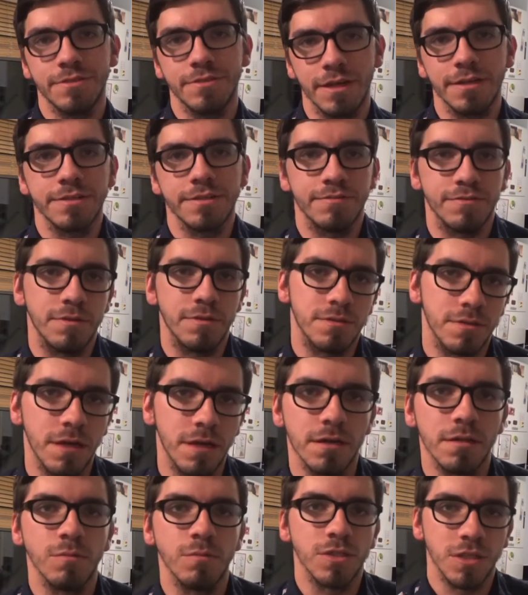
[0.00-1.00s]
you guessed it from the
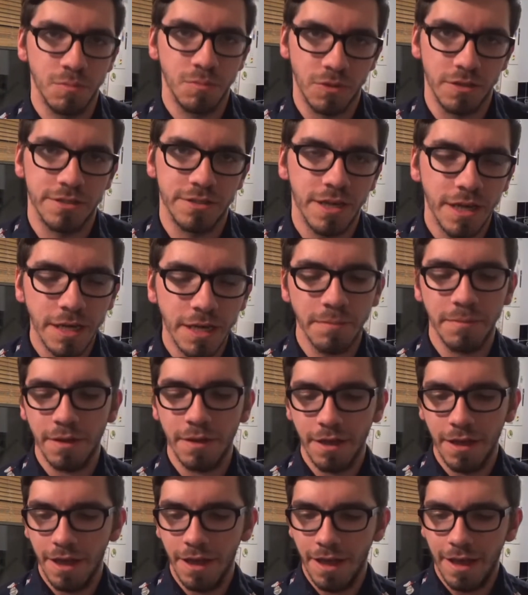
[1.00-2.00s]
title, Once Upon a Time
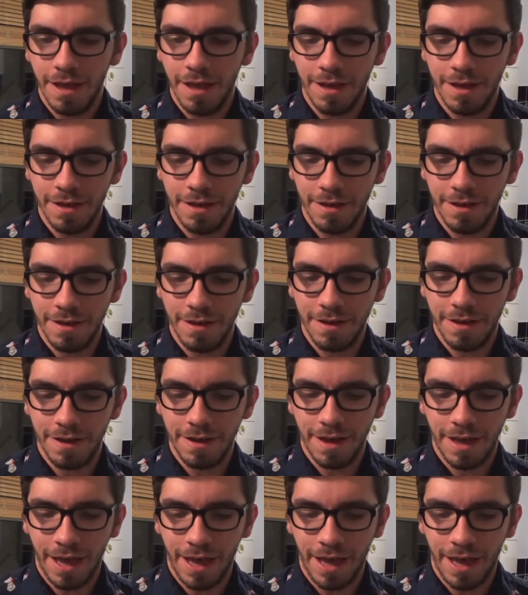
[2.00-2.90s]
uh,